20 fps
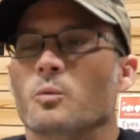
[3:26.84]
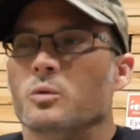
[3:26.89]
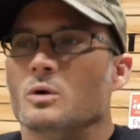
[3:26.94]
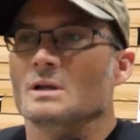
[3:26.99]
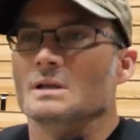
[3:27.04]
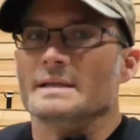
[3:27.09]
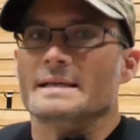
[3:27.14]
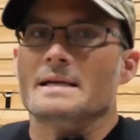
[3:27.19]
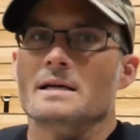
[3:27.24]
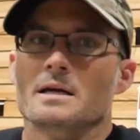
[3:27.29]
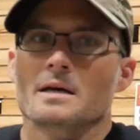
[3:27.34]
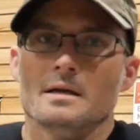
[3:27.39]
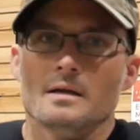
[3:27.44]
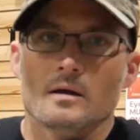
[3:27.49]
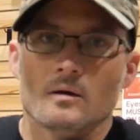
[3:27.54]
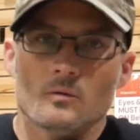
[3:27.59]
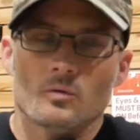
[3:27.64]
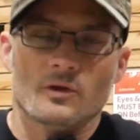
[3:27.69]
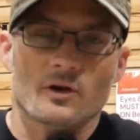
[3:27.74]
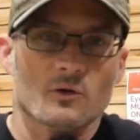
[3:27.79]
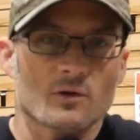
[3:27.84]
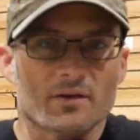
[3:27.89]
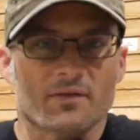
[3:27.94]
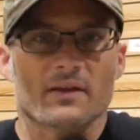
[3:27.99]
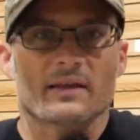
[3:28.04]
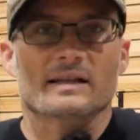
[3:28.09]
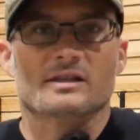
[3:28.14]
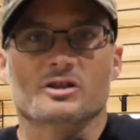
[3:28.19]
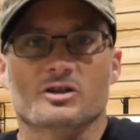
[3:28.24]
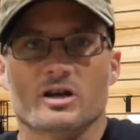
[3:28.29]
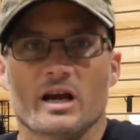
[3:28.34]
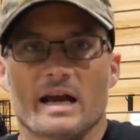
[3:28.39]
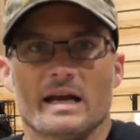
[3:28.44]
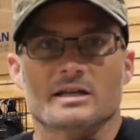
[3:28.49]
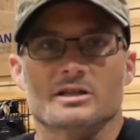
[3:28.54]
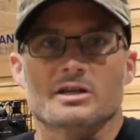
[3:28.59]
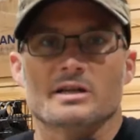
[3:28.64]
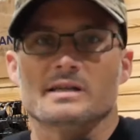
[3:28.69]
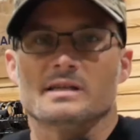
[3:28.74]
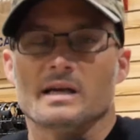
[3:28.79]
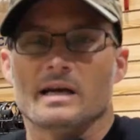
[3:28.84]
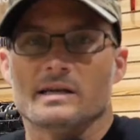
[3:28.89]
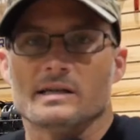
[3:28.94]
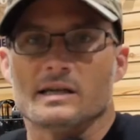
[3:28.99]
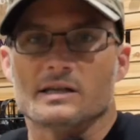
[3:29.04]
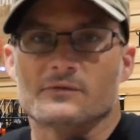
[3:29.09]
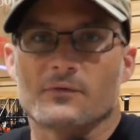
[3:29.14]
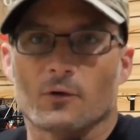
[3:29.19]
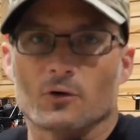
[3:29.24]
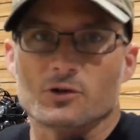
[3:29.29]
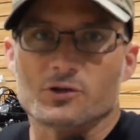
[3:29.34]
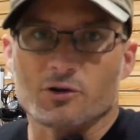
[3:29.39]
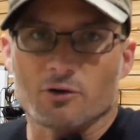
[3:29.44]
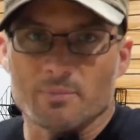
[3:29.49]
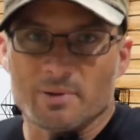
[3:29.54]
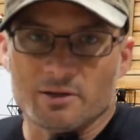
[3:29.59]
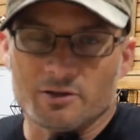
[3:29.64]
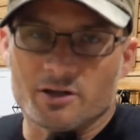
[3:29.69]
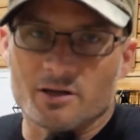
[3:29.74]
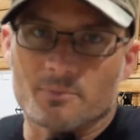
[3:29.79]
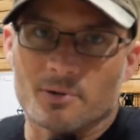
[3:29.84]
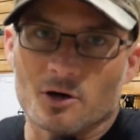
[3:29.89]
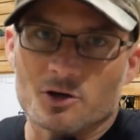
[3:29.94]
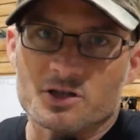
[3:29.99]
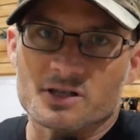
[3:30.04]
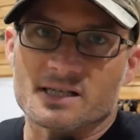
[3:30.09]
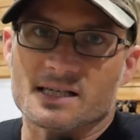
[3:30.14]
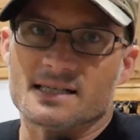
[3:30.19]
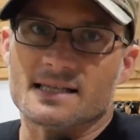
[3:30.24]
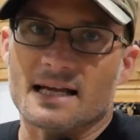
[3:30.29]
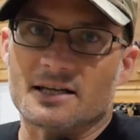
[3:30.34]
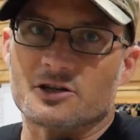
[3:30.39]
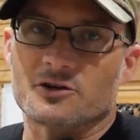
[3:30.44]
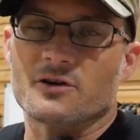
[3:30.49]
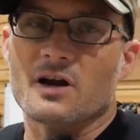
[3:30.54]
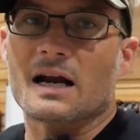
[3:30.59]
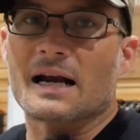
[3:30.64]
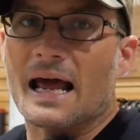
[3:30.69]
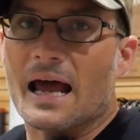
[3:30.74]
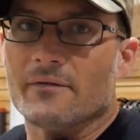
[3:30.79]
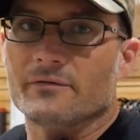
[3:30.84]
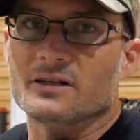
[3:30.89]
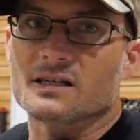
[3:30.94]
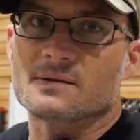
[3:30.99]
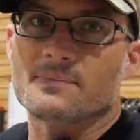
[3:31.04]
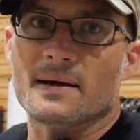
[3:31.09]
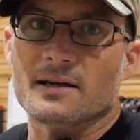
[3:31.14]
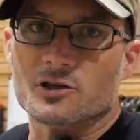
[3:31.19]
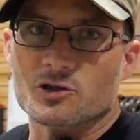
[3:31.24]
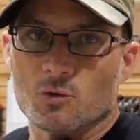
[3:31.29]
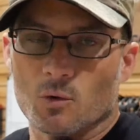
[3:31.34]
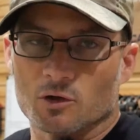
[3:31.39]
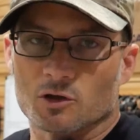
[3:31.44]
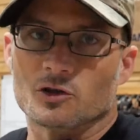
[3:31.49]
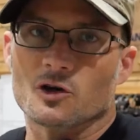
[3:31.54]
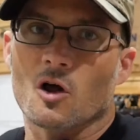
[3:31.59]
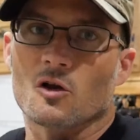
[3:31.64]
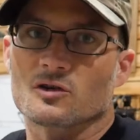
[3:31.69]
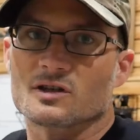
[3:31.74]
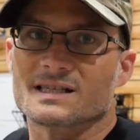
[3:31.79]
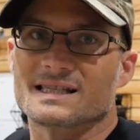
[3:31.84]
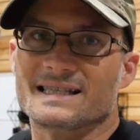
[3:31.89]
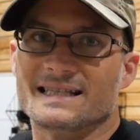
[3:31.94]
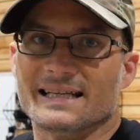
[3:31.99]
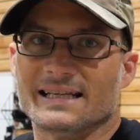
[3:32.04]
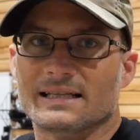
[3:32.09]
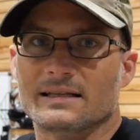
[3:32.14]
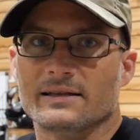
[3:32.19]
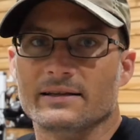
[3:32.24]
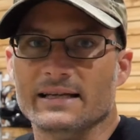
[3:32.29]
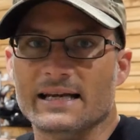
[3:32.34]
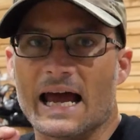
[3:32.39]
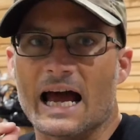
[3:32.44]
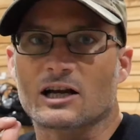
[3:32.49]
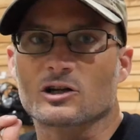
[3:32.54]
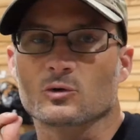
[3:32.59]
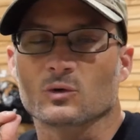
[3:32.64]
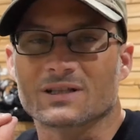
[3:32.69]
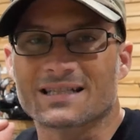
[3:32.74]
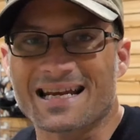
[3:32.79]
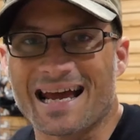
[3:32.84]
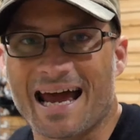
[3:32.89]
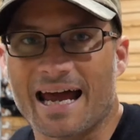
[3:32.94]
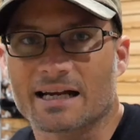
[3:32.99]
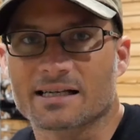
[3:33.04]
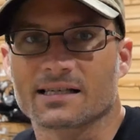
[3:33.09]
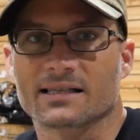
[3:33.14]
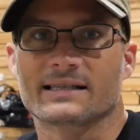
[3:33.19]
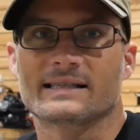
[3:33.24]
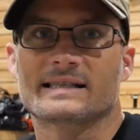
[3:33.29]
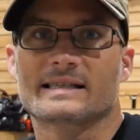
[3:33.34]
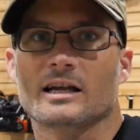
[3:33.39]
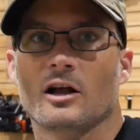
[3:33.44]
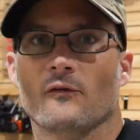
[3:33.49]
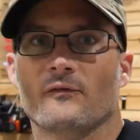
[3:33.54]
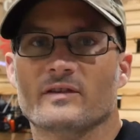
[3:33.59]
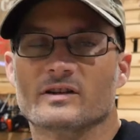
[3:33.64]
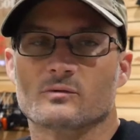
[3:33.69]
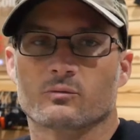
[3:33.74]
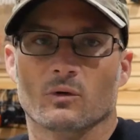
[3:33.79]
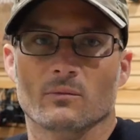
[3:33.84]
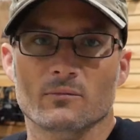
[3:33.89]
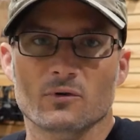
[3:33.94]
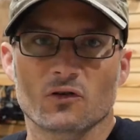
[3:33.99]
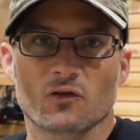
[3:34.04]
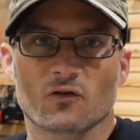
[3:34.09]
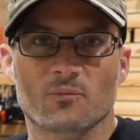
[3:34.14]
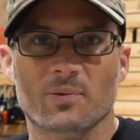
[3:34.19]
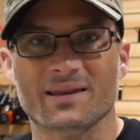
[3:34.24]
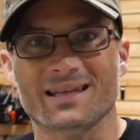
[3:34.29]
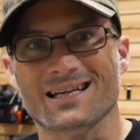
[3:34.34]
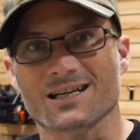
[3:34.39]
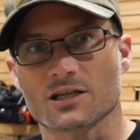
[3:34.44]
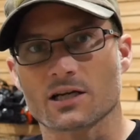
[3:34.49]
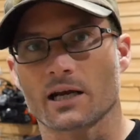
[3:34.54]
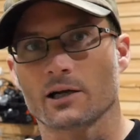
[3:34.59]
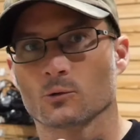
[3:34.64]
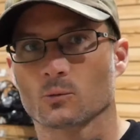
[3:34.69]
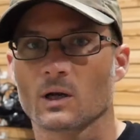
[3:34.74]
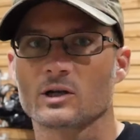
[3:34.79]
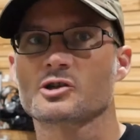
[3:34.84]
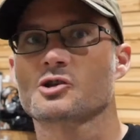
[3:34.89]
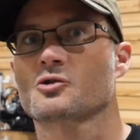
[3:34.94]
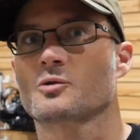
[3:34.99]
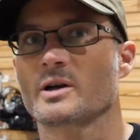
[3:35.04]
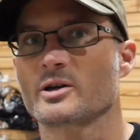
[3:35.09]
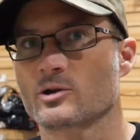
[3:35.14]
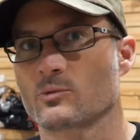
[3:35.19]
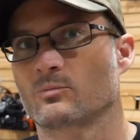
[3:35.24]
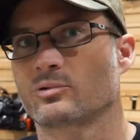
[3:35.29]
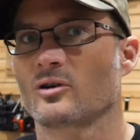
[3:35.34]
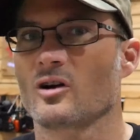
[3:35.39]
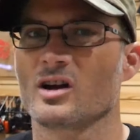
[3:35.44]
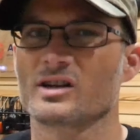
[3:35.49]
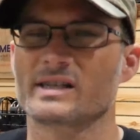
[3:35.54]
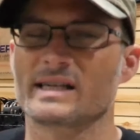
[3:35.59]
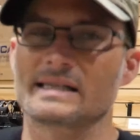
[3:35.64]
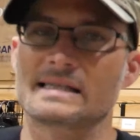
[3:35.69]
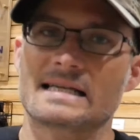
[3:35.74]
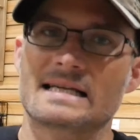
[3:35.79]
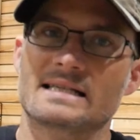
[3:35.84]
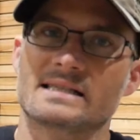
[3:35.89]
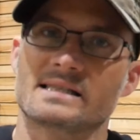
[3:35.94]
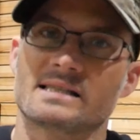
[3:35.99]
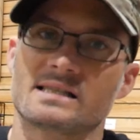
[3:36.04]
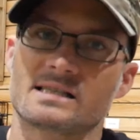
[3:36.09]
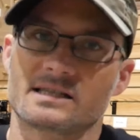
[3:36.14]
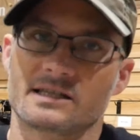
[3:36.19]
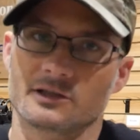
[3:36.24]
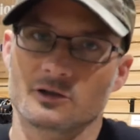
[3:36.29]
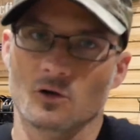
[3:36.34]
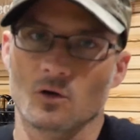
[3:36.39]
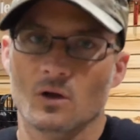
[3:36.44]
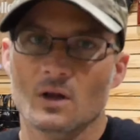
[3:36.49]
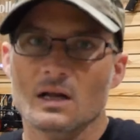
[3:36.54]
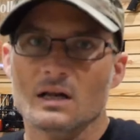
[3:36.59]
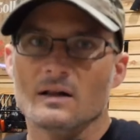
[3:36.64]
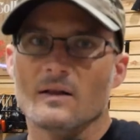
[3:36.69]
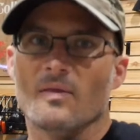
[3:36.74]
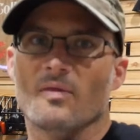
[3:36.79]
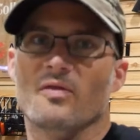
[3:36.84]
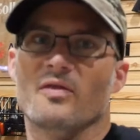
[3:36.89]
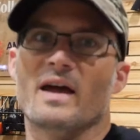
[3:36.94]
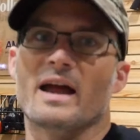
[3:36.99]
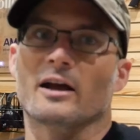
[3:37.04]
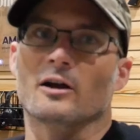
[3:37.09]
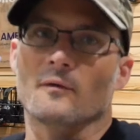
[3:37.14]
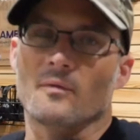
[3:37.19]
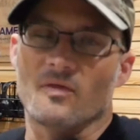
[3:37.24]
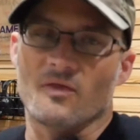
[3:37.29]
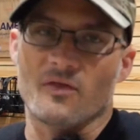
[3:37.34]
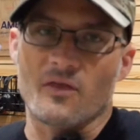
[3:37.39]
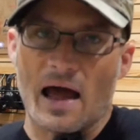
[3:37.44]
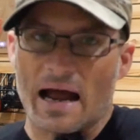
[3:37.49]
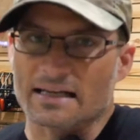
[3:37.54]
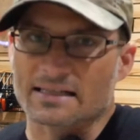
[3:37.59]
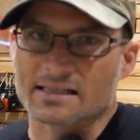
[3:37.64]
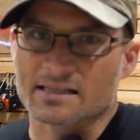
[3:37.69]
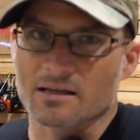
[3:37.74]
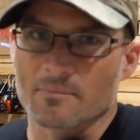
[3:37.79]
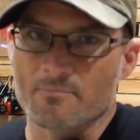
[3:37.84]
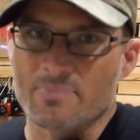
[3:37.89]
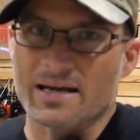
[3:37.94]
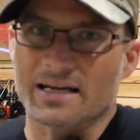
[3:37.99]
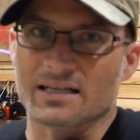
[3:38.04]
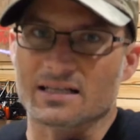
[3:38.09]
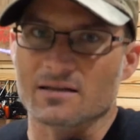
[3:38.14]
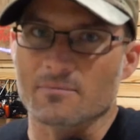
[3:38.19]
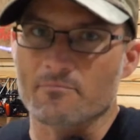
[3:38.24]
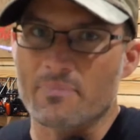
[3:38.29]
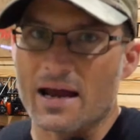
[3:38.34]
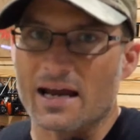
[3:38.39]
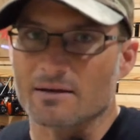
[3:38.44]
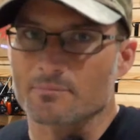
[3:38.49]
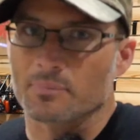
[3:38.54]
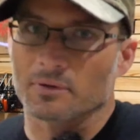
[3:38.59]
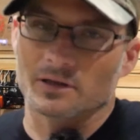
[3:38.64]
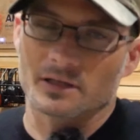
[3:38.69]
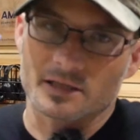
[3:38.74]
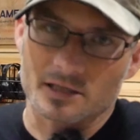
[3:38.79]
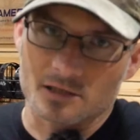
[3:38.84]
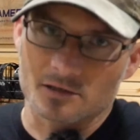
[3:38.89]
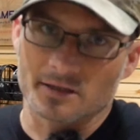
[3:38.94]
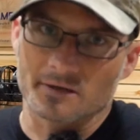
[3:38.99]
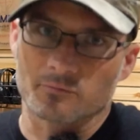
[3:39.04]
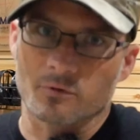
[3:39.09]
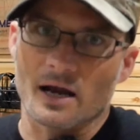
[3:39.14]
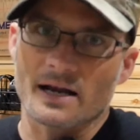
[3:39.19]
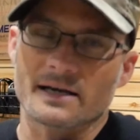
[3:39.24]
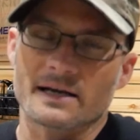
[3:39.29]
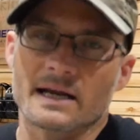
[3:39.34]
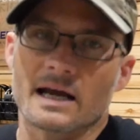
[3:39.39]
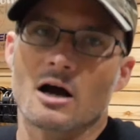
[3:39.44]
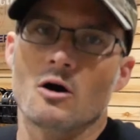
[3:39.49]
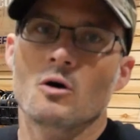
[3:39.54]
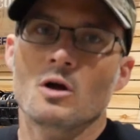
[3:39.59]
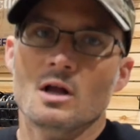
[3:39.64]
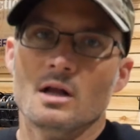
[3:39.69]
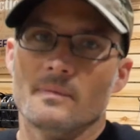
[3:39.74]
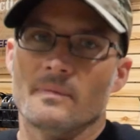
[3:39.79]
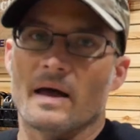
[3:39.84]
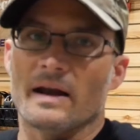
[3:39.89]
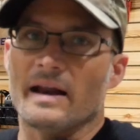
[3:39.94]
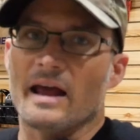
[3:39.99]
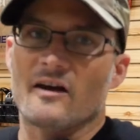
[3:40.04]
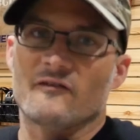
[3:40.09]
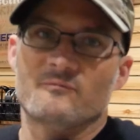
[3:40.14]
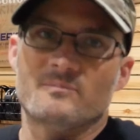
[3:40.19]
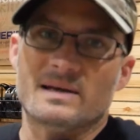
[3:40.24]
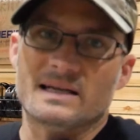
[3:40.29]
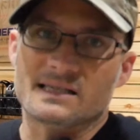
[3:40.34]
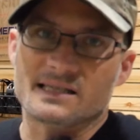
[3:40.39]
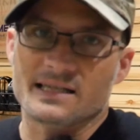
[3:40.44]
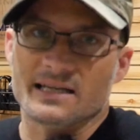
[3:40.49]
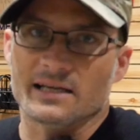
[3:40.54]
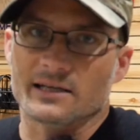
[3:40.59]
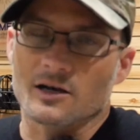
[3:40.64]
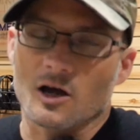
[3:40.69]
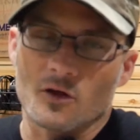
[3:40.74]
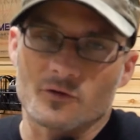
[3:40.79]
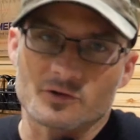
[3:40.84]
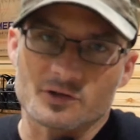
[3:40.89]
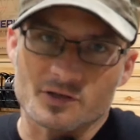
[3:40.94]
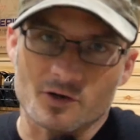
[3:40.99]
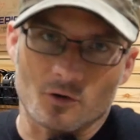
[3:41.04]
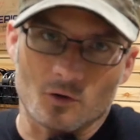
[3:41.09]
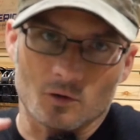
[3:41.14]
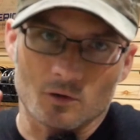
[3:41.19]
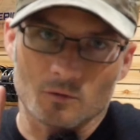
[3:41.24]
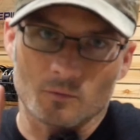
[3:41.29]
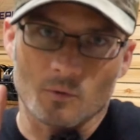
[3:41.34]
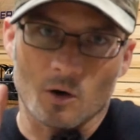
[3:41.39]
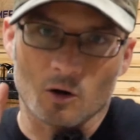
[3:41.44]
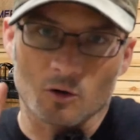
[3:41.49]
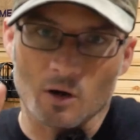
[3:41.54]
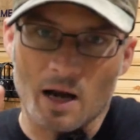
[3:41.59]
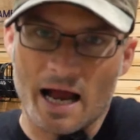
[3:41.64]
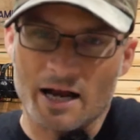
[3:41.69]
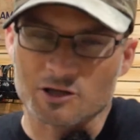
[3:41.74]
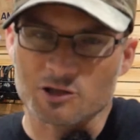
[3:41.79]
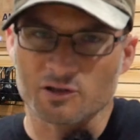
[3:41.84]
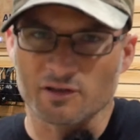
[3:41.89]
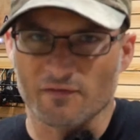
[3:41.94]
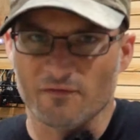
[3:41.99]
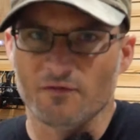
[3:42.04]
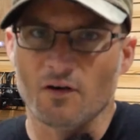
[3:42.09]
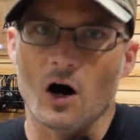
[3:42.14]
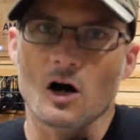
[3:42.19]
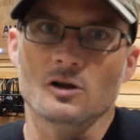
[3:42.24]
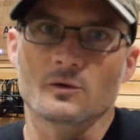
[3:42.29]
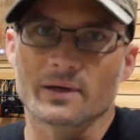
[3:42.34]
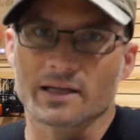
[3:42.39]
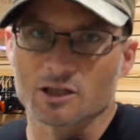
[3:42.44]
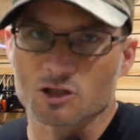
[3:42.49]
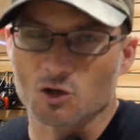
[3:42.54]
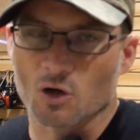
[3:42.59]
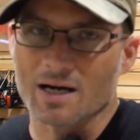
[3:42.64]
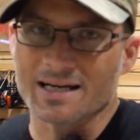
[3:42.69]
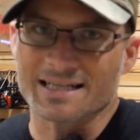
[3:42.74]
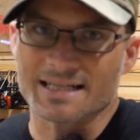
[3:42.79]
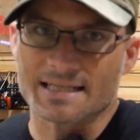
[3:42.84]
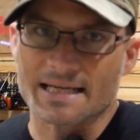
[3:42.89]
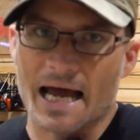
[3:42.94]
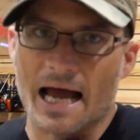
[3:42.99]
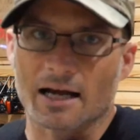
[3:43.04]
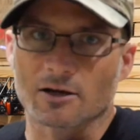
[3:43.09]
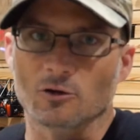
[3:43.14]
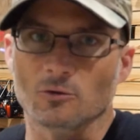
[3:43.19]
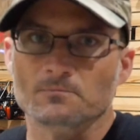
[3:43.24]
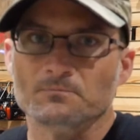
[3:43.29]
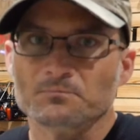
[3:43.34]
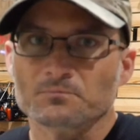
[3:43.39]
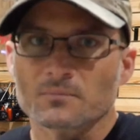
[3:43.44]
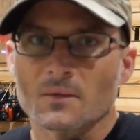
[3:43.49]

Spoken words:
Really, the only thing that's changed as far as your ability to purchase is that you're not having to spend $200. The actual tax itself is removed, but the entire registration process is still there. That's the big debate politically right now that FPC and others are actually following and trying to tackle.